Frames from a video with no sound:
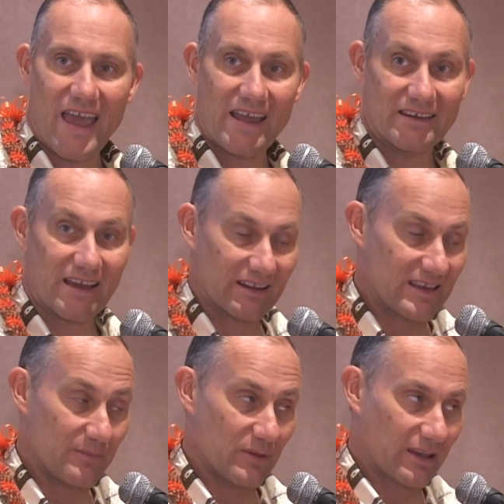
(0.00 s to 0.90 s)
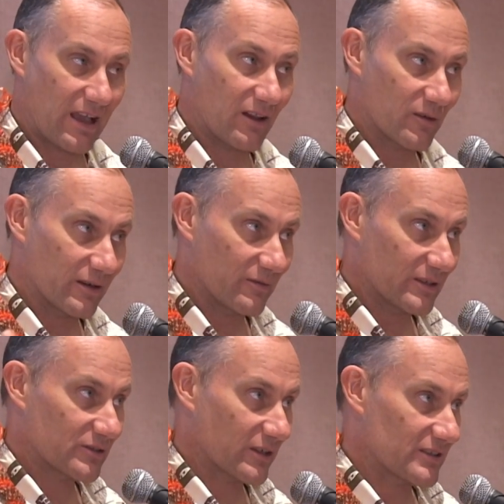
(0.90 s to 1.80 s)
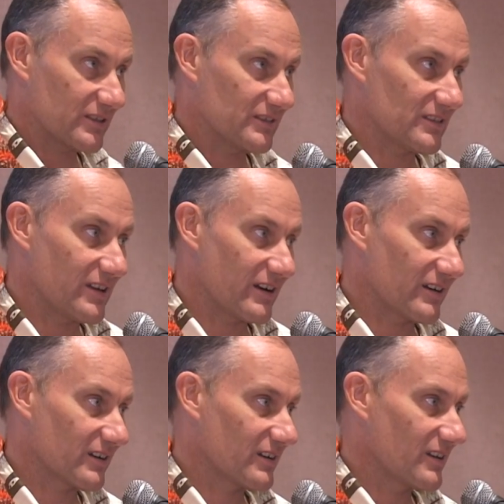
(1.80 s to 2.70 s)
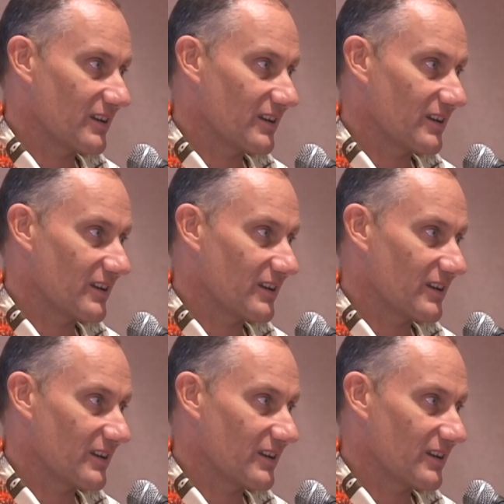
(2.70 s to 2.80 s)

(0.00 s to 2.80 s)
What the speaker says: and yet keep the calorie restrictions there,